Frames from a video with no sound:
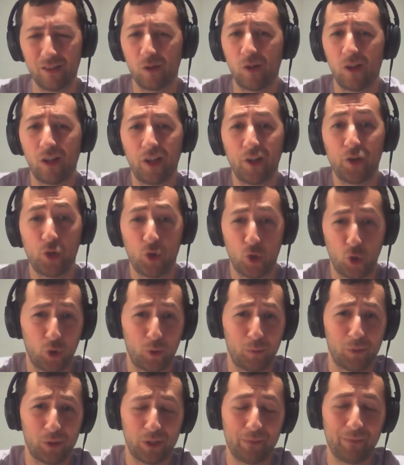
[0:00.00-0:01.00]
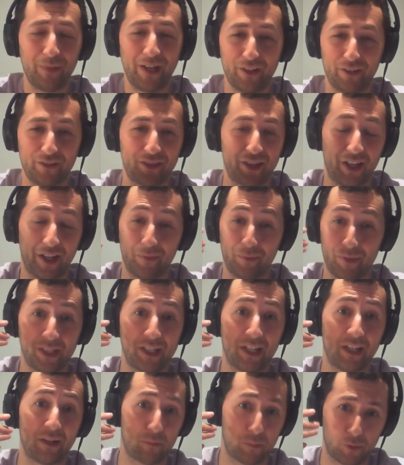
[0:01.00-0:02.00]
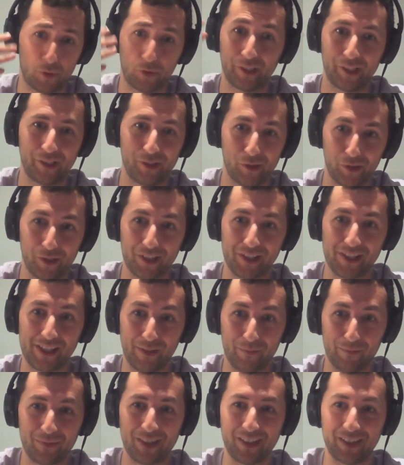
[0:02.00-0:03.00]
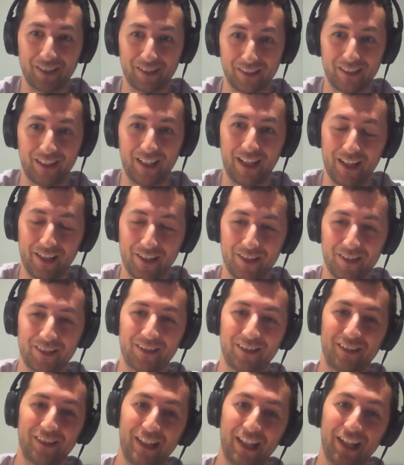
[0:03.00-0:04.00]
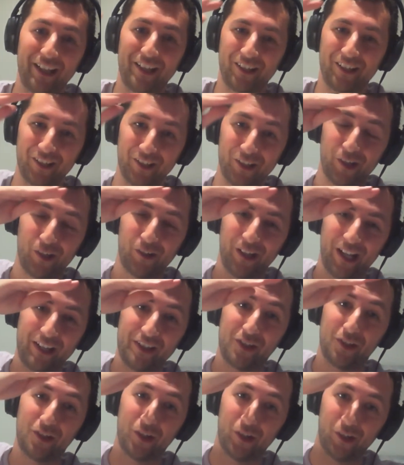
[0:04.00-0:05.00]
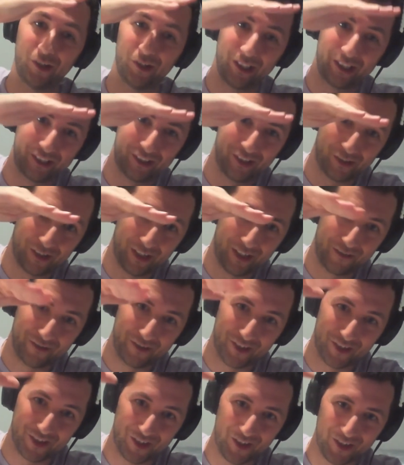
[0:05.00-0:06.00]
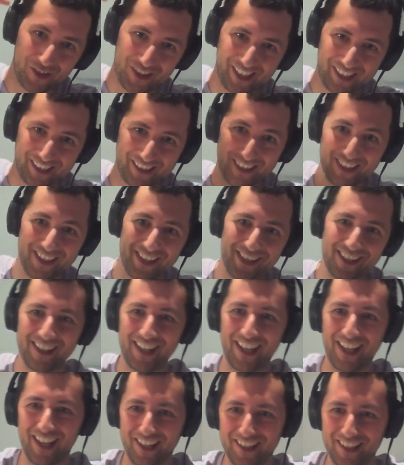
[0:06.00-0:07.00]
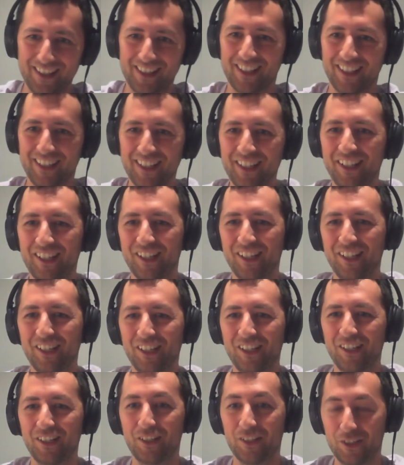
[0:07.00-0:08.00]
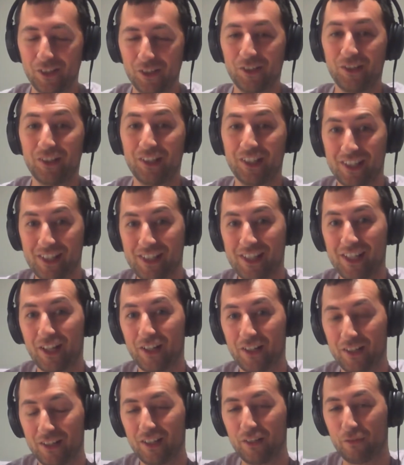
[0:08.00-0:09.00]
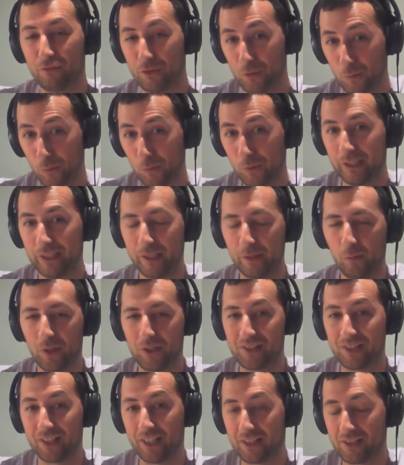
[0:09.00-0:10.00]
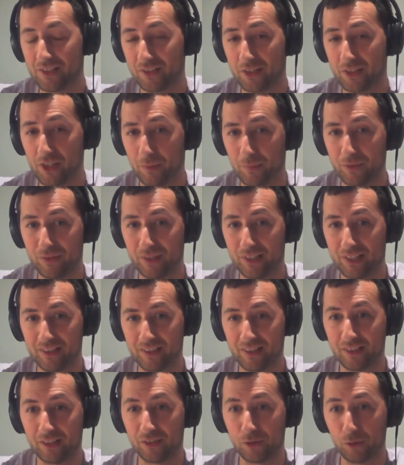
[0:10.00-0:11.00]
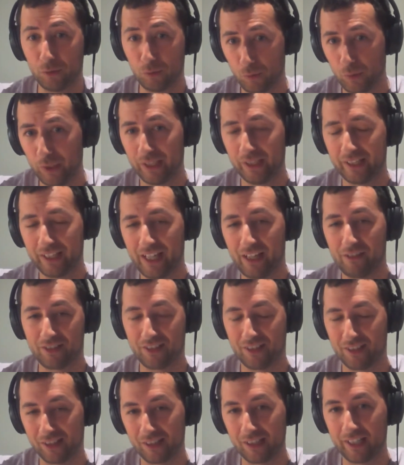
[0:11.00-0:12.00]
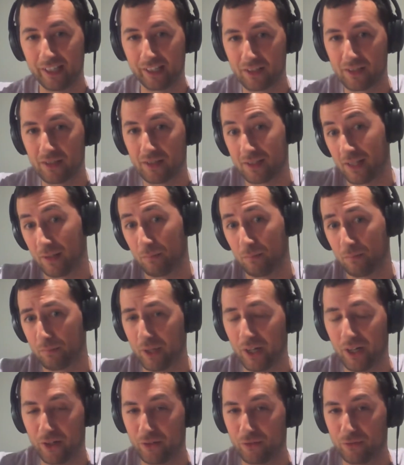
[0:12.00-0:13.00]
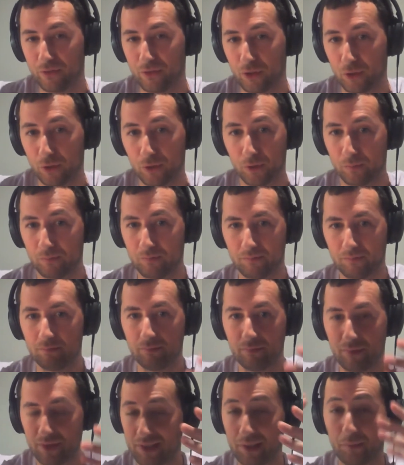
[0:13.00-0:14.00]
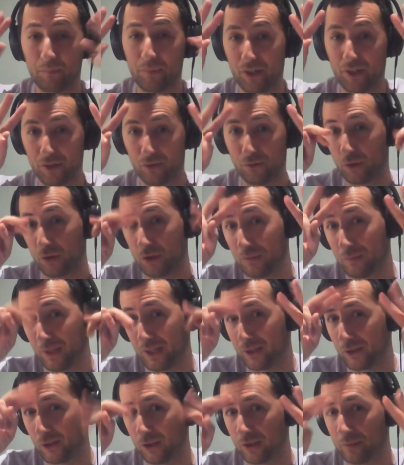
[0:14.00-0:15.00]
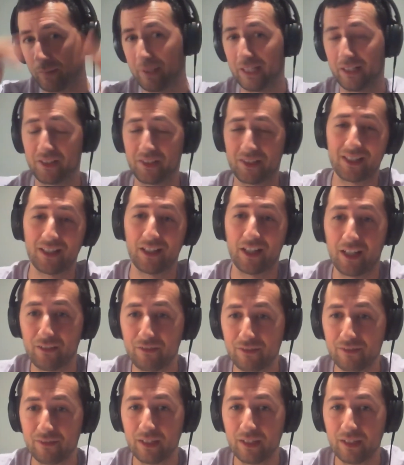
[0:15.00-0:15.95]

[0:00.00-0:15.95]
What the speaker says: a normal amount of time to get pretty good at something. And then, as you know, like the graph just goes like this, and you need to start, if you really want to get to the top of anything, you really have to neglect some part of what you might call a balanced life.